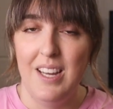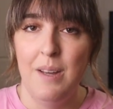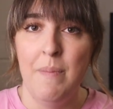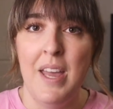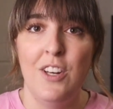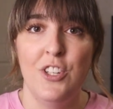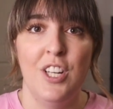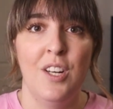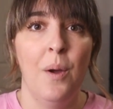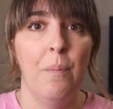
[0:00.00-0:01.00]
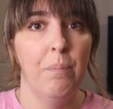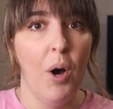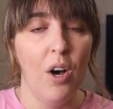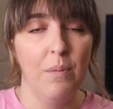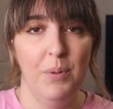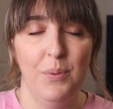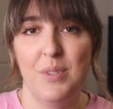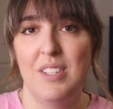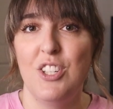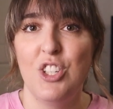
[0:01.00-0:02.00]
Imagine Bob
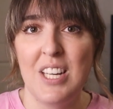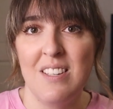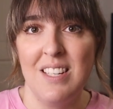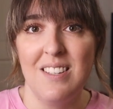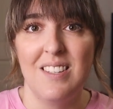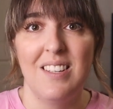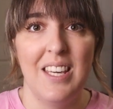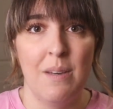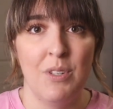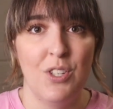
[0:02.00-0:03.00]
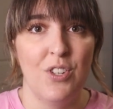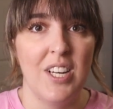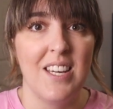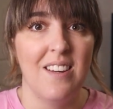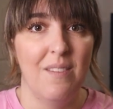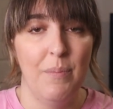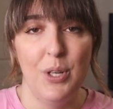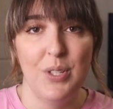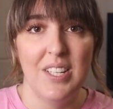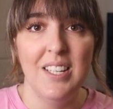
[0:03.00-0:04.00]
was the genius chemistry
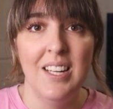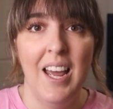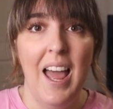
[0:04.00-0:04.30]
person